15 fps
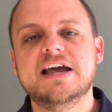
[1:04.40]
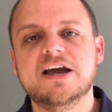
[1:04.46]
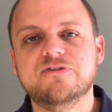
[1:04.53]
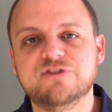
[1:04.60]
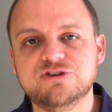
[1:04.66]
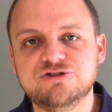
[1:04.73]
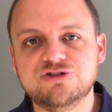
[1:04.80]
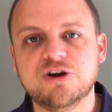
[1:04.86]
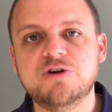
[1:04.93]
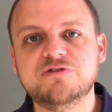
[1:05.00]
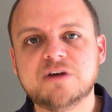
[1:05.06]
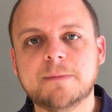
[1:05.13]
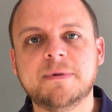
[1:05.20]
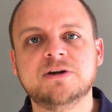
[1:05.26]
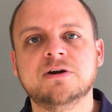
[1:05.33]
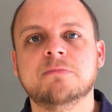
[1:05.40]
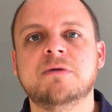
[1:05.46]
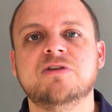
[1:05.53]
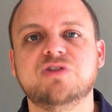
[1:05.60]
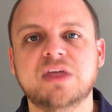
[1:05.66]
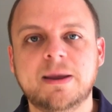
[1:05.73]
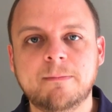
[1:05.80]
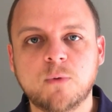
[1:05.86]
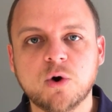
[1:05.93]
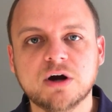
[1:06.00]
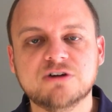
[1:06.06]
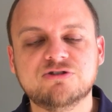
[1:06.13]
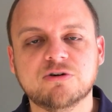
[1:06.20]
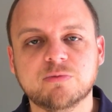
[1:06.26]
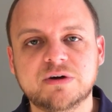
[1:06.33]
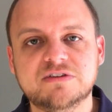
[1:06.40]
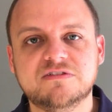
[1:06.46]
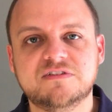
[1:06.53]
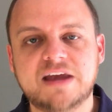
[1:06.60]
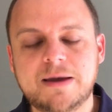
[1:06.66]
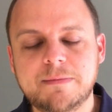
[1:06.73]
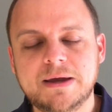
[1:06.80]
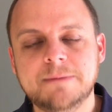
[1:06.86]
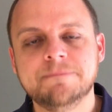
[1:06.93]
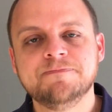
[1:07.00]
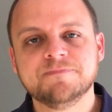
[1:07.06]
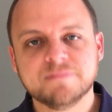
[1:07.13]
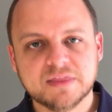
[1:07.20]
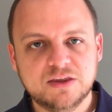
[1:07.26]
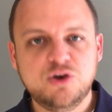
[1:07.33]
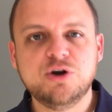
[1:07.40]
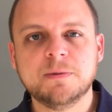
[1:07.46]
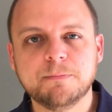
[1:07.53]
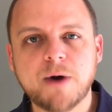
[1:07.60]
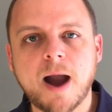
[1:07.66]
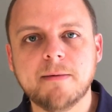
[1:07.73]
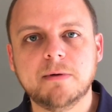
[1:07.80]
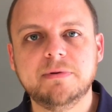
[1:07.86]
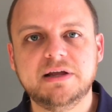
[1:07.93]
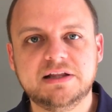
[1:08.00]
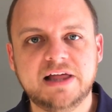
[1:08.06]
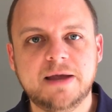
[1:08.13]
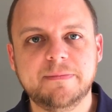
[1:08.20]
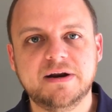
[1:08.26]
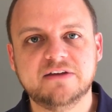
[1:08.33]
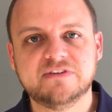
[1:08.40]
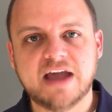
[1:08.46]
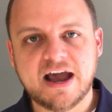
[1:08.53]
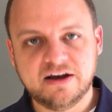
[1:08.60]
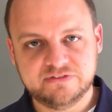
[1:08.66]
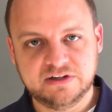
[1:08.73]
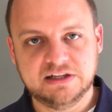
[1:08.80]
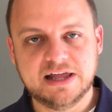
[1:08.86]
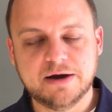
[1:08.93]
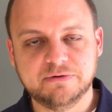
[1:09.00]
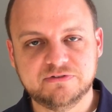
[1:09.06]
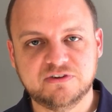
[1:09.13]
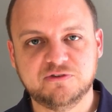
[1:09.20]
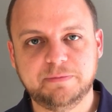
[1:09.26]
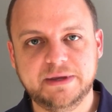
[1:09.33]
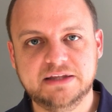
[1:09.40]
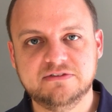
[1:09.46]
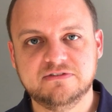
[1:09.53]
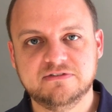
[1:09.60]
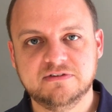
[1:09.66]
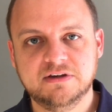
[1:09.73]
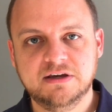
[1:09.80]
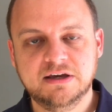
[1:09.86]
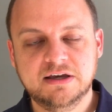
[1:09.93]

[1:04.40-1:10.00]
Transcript: if it shows up on your monthly mortgage or rent statement, you can probably claim it as a housing allowance expense.